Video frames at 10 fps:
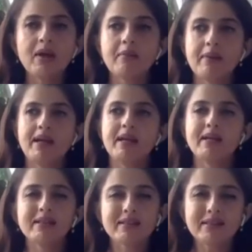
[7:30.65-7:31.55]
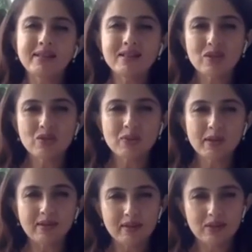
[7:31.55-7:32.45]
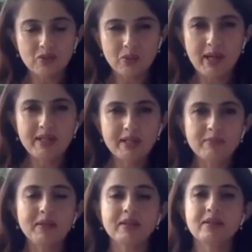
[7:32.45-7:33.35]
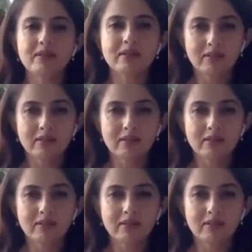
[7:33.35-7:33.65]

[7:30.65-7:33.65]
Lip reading: by at least doing a 20 minutes